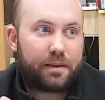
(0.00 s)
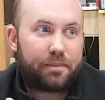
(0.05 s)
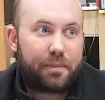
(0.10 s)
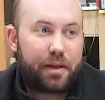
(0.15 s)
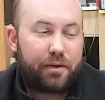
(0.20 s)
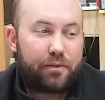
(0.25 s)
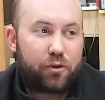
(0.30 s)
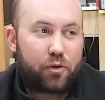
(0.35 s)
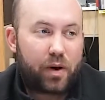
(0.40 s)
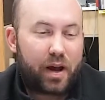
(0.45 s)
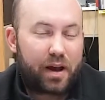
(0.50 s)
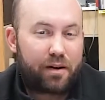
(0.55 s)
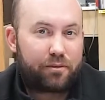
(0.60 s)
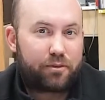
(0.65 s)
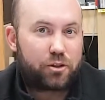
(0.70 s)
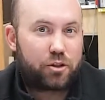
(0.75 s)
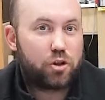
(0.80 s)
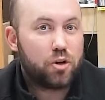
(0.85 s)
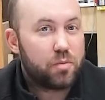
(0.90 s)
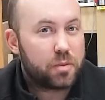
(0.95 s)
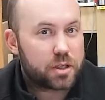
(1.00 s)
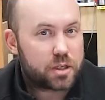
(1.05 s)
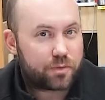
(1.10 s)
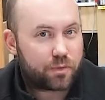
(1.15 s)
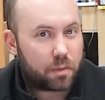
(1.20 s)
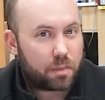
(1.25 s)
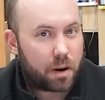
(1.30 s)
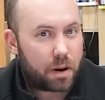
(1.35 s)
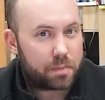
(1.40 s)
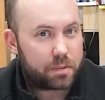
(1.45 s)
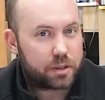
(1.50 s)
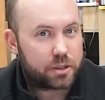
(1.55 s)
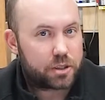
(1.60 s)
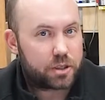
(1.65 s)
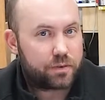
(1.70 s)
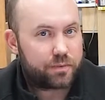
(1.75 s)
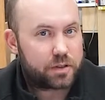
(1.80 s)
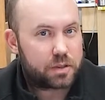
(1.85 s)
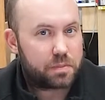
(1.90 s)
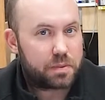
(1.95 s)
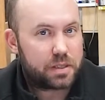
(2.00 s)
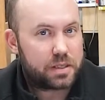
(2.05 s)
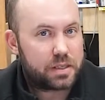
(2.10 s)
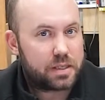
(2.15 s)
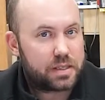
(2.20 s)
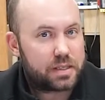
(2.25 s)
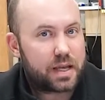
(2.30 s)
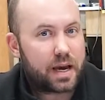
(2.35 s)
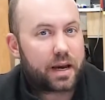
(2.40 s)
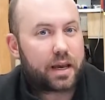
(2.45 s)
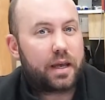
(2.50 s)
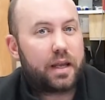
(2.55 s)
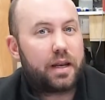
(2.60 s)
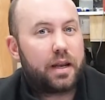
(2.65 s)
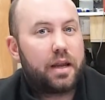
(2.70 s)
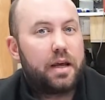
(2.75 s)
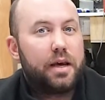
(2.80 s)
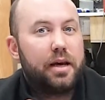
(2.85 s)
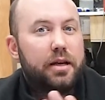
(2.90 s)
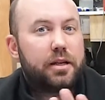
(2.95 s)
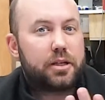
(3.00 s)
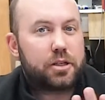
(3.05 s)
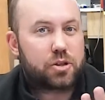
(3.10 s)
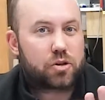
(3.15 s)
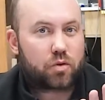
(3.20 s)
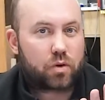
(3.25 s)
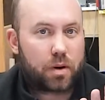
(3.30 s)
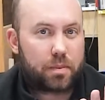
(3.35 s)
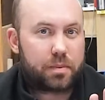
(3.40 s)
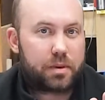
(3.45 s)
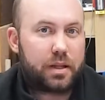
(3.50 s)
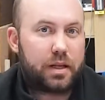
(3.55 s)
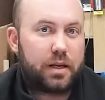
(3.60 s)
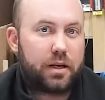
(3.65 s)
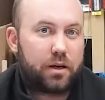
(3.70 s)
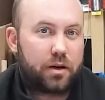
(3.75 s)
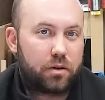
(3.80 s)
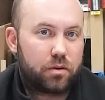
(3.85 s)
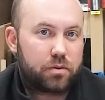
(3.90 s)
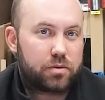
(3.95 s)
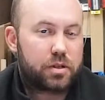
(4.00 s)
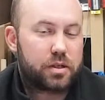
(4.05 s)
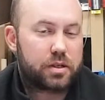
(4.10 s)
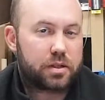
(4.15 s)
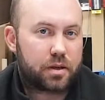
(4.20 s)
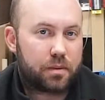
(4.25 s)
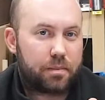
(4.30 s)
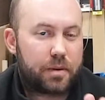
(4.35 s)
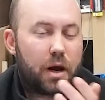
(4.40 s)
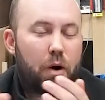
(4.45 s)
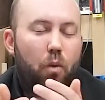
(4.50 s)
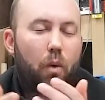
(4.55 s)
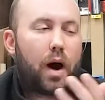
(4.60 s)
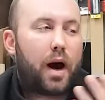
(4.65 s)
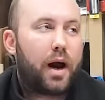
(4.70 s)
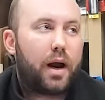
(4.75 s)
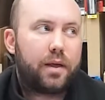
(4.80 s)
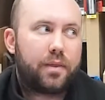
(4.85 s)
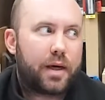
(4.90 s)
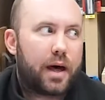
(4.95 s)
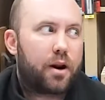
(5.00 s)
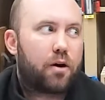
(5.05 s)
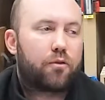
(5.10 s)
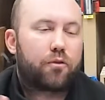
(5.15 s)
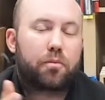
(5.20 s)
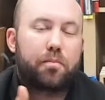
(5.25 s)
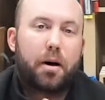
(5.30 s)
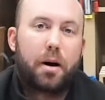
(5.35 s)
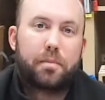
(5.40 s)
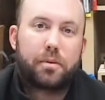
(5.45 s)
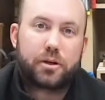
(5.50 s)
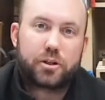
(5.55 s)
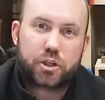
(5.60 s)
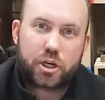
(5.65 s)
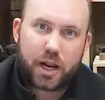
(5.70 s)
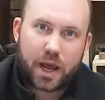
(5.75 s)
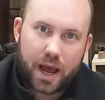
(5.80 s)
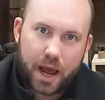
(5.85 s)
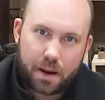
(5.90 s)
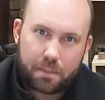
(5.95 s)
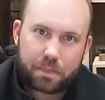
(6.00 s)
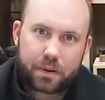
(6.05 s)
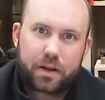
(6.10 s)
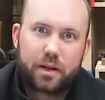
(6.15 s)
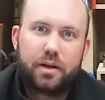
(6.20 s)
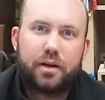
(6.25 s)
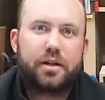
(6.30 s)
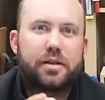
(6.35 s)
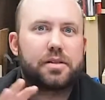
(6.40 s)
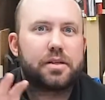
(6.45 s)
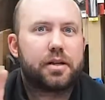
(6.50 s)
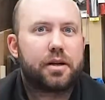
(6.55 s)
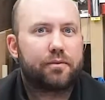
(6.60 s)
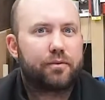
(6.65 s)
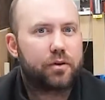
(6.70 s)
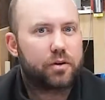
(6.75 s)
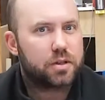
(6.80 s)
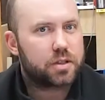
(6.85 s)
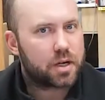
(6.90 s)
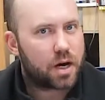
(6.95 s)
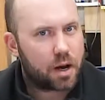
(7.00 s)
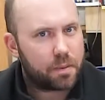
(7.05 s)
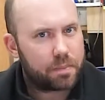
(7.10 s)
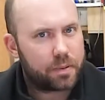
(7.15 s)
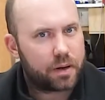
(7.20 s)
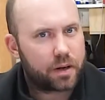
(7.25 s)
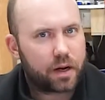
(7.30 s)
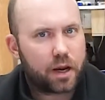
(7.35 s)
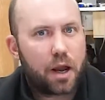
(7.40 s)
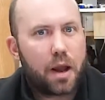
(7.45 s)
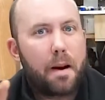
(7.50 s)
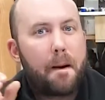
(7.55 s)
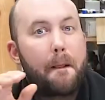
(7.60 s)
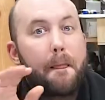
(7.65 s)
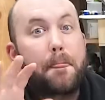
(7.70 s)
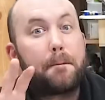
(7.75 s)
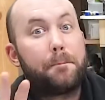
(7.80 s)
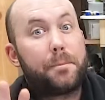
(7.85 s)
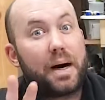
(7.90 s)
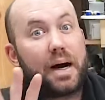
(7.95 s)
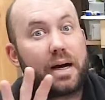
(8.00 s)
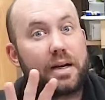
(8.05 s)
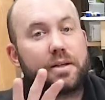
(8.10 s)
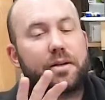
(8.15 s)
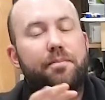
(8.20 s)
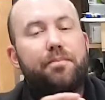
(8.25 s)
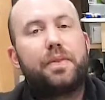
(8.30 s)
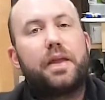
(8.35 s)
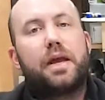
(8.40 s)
if you have too much of a population of a species, that can disrupt the ecosystem. Now, why that overpopulation happened is a different topic, but